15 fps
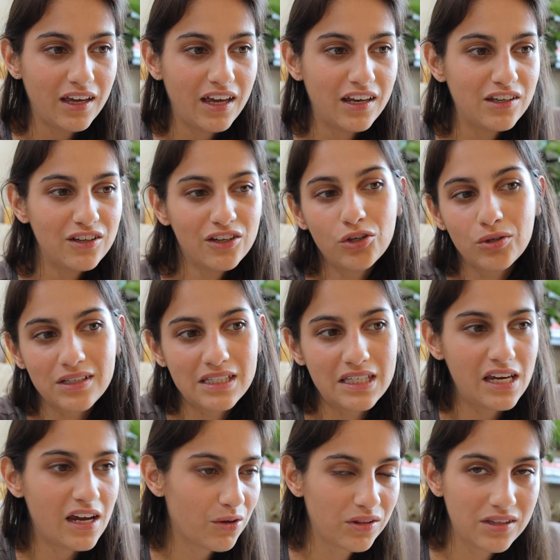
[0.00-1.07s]
And you can
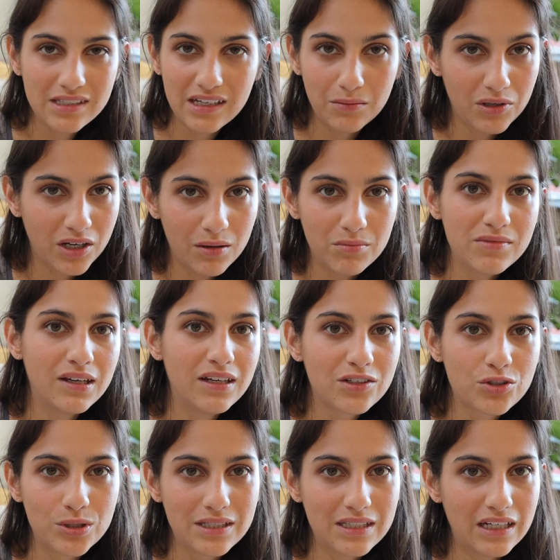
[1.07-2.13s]
see how this can become
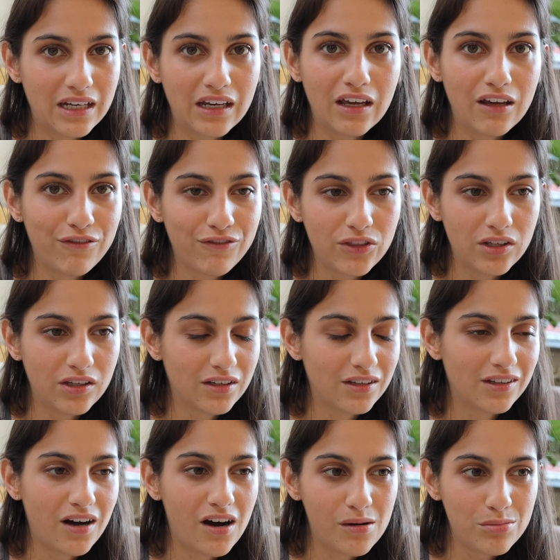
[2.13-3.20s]
interesting if
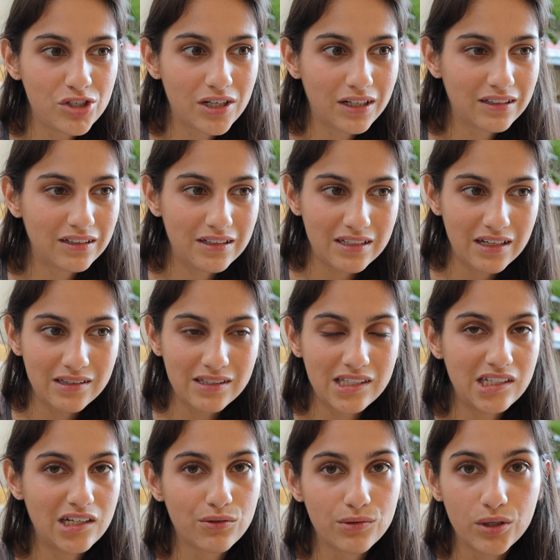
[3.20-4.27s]
the object is at
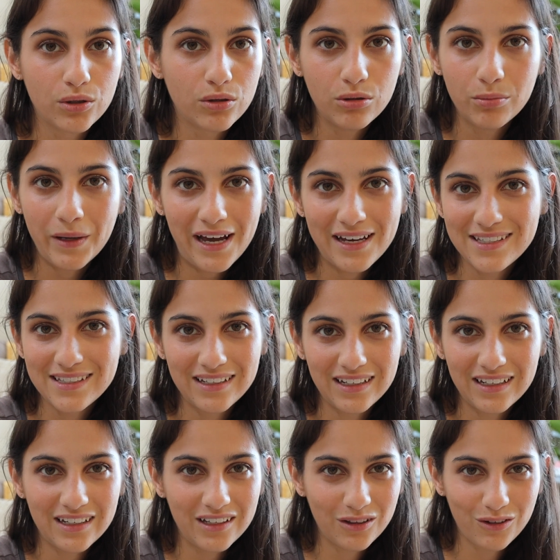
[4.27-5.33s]
zero
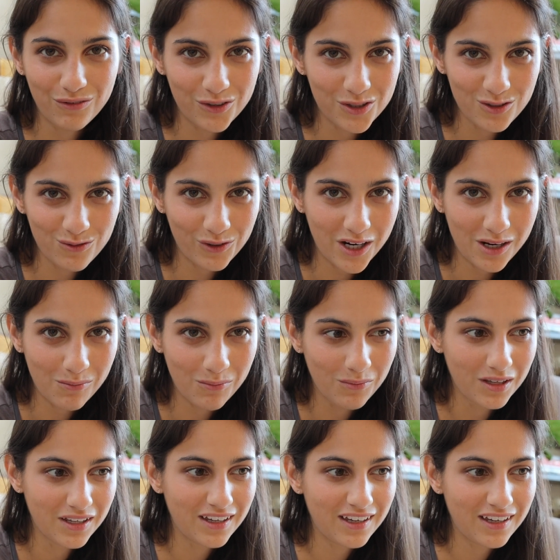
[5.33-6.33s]
opacity in the first frame